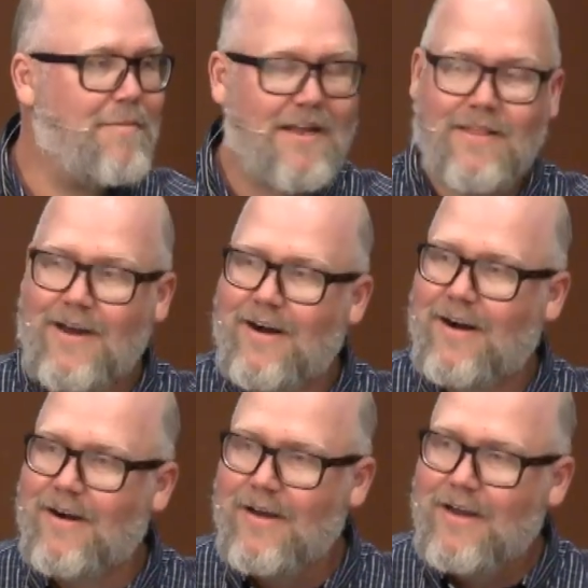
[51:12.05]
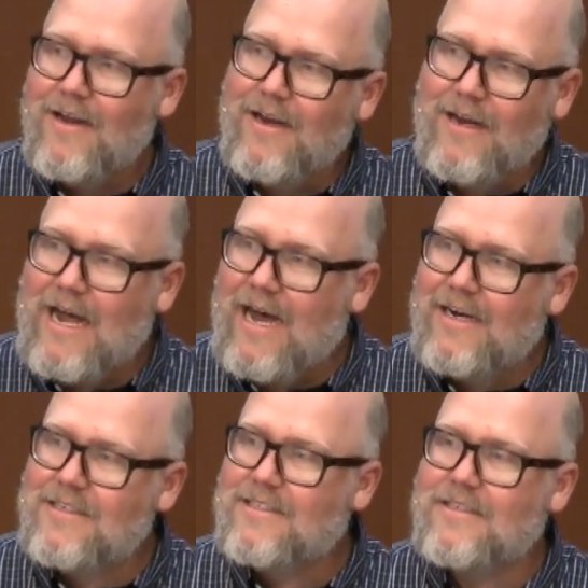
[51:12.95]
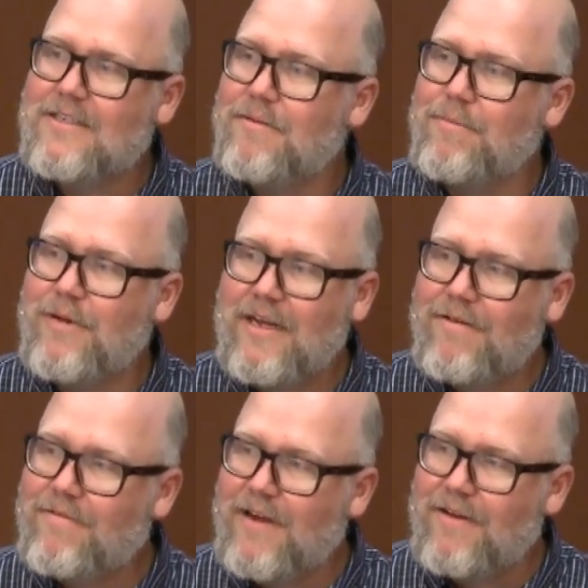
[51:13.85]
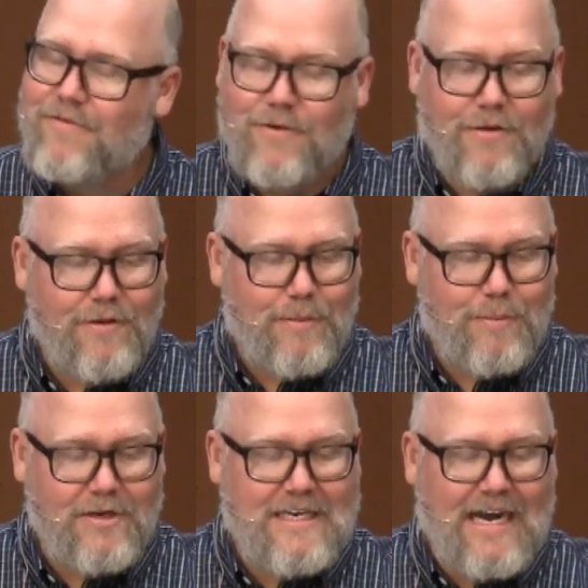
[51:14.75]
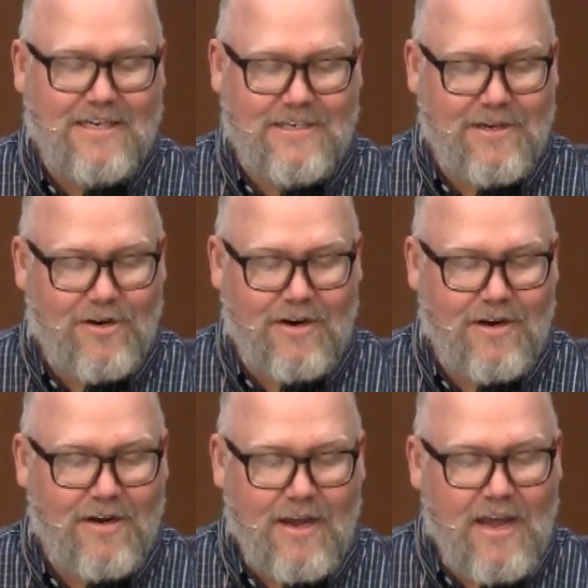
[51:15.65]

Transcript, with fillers: And there, God is being faithful protecting her.